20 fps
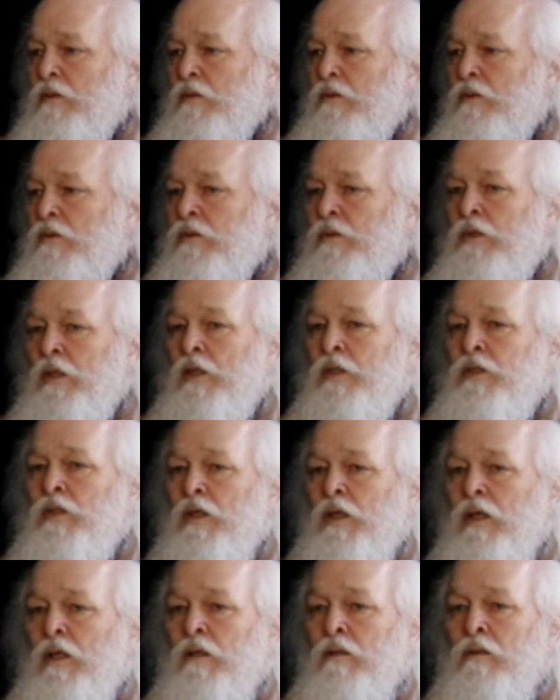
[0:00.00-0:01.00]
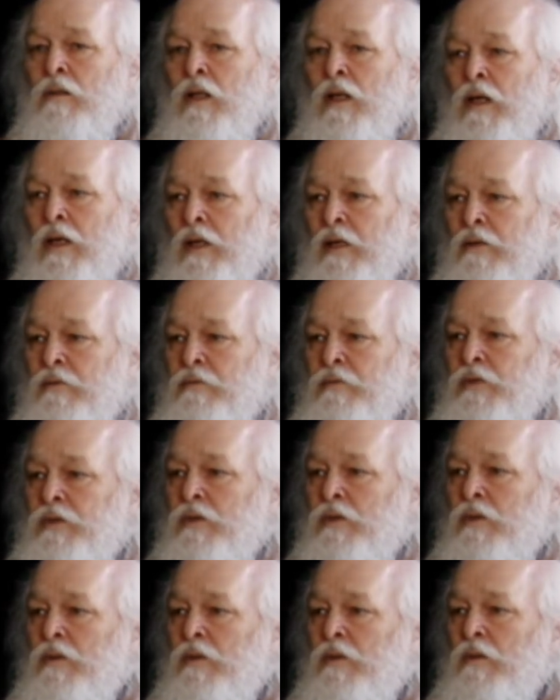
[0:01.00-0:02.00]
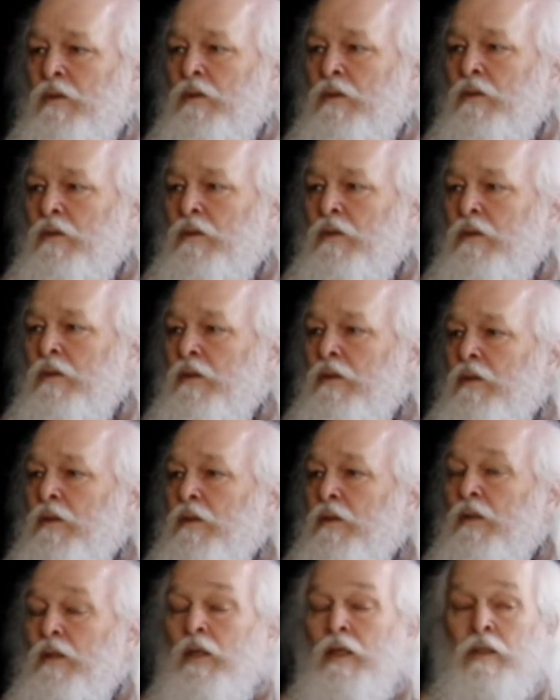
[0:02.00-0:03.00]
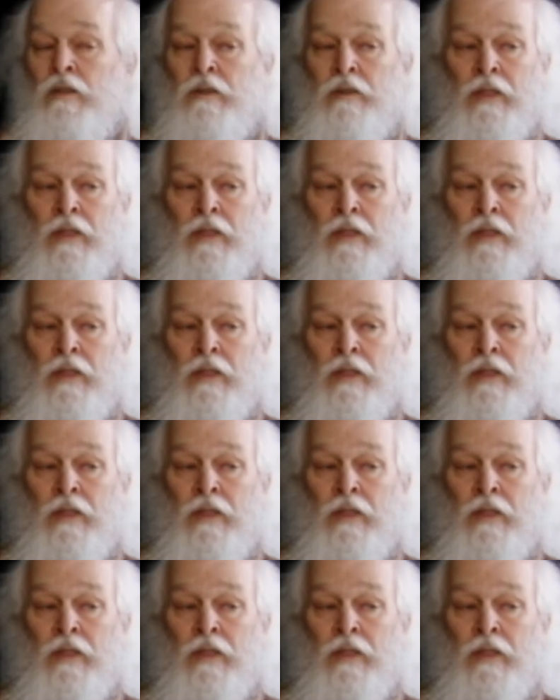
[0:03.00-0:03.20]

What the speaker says: to touch our lives. And